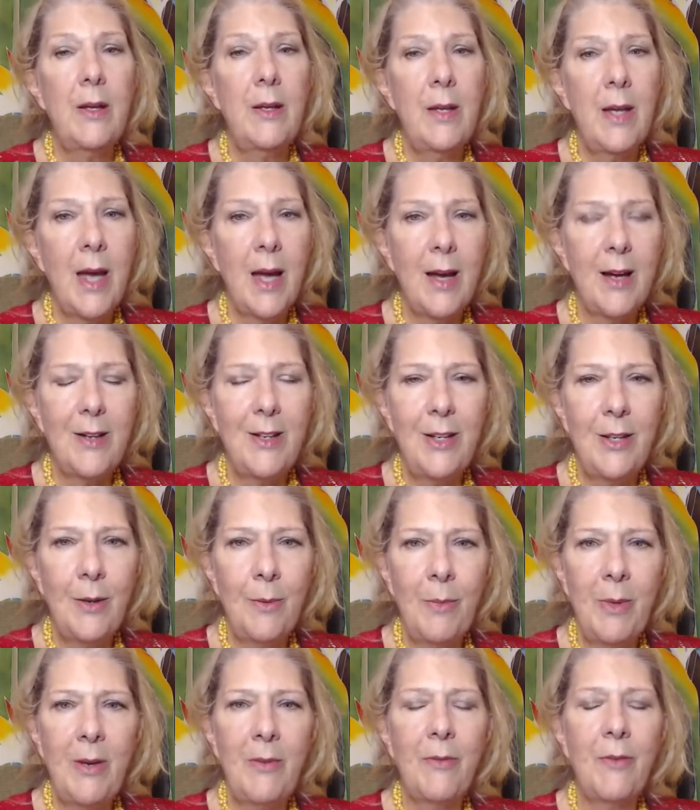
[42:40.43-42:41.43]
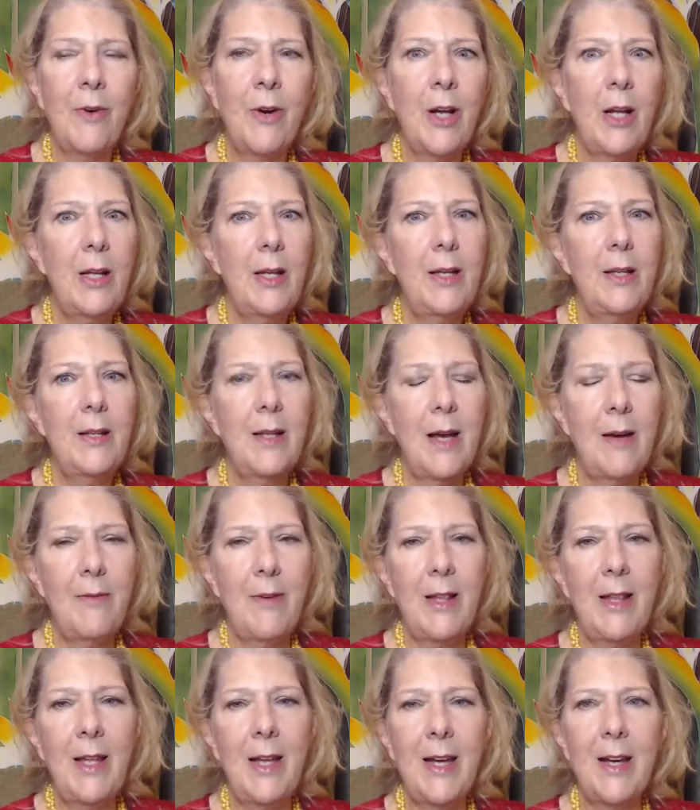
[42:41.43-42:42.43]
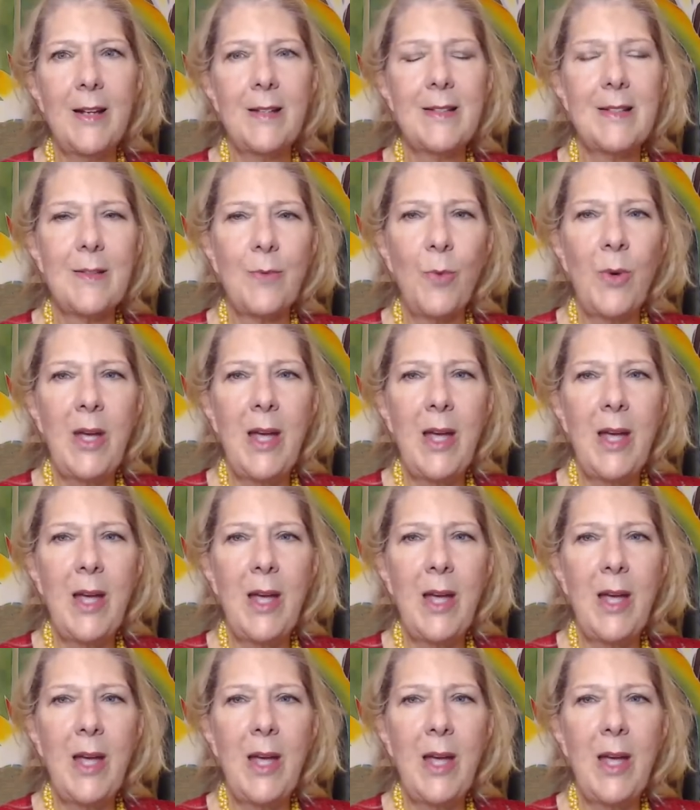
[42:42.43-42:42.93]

Yeah, you'll be really loving this.